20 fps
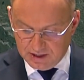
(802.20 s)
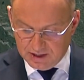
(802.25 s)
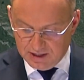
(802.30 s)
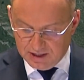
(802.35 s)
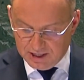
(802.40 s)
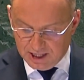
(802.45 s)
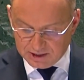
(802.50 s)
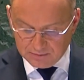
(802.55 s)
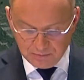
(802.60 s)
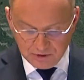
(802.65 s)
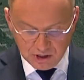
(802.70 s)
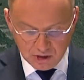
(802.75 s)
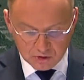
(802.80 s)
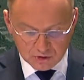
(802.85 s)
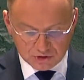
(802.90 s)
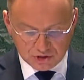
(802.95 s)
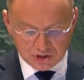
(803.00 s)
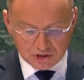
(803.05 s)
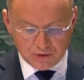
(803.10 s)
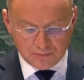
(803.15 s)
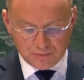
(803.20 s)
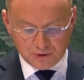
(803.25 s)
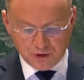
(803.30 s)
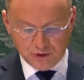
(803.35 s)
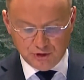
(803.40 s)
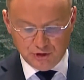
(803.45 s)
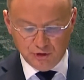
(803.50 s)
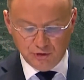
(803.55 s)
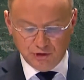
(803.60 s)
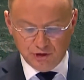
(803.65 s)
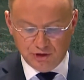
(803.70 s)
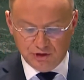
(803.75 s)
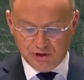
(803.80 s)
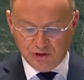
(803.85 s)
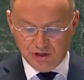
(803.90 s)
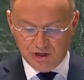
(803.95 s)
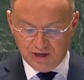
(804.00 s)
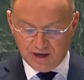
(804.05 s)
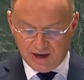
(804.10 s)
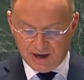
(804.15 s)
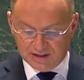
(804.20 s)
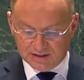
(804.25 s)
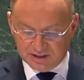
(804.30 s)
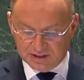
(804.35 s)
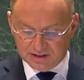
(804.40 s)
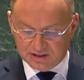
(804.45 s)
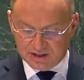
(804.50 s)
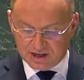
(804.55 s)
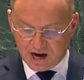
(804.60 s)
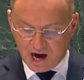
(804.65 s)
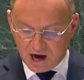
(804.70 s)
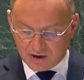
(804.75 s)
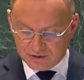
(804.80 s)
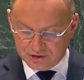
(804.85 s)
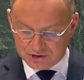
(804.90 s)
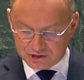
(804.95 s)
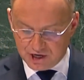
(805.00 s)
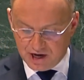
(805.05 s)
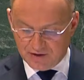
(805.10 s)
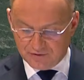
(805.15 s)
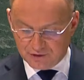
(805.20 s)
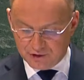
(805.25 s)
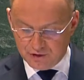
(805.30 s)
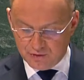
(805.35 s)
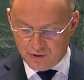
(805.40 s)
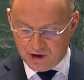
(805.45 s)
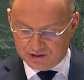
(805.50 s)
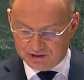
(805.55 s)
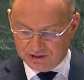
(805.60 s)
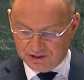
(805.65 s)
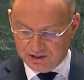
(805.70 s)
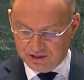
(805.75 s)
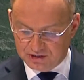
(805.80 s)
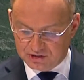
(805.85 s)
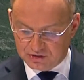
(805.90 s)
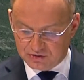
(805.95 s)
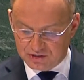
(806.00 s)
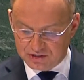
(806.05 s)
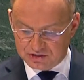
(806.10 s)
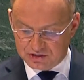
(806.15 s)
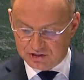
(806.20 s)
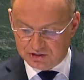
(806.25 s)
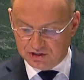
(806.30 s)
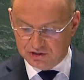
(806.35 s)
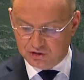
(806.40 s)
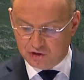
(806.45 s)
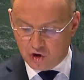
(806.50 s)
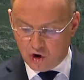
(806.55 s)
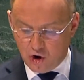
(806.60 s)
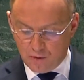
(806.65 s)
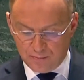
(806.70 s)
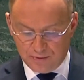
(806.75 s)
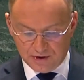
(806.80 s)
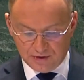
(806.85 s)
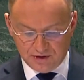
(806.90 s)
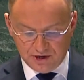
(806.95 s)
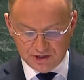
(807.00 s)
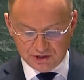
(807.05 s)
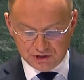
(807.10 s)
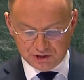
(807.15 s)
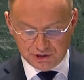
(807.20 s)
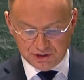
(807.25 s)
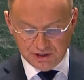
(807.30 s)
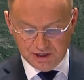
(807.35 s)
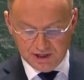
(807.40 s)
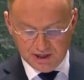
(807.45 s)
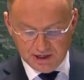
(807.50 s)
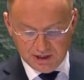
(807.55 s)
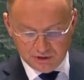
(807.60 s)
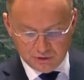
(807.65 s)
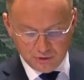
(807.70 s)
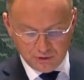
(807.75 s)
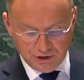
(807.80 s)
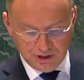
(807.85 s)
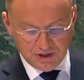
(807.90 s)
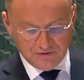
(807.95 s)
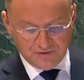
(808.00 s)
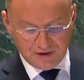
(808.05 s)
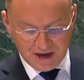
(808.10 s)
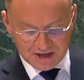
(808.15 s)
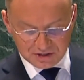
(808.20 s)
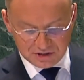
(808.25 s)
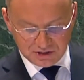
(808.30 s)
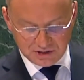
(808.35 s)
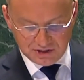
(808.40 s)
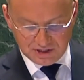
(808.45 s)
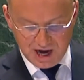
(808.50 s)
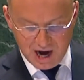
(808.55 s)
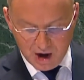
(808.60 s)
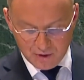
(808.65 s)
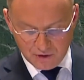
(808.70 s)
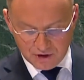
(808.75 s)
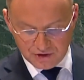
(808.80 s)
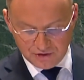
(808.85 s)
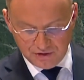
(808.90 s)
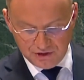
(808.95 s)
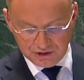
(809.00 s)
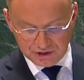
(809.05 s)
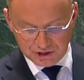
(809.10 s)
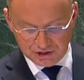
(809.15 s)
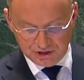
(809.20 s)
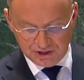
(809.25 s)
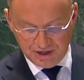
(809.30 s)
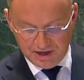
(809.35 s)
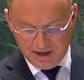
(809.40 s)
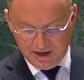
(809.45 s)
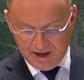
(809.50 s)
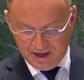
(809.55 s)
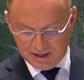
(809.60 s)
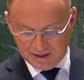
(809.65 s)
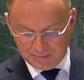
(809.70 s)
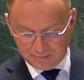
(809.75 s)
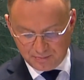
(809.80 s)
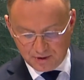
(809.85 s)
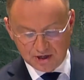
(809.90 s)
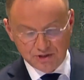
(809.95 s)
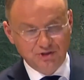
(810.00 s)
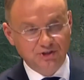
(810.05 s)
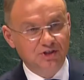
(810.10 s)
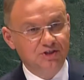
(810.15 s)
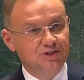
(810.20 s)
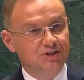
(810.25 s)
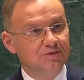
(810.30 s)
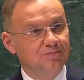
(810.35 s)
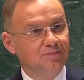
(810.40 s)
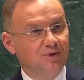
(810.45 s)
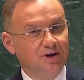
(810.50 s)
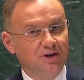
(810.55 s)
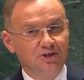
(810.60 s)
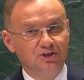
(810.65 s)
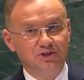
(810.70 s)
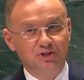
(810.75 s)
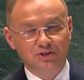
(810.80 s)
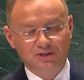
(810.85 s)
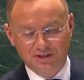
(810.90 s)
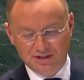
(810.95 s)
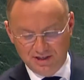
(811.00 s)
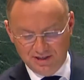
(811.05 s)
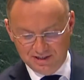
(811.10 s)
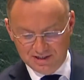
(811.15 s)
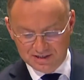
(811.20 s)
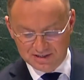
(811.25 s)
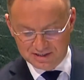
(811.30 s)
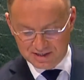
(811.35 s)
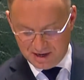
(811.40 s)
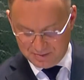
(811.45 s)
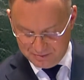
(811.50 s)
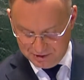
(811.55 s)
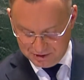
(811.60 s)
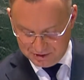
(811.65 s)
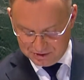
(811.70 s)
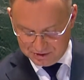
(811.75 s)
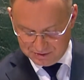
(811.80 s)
Let me use this opportunity and encourage everyone interested in cooperation to invest in our region and participate in a summit.